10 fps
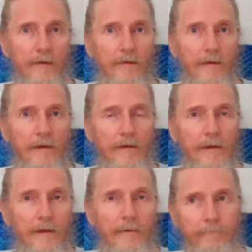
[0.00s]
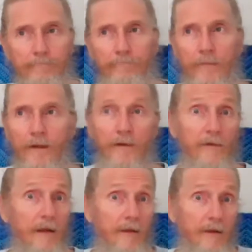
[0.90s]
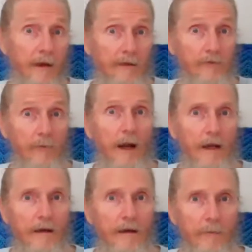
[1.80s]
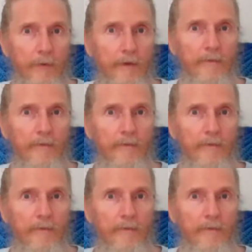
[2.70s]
the, uh, it's like the next rank up.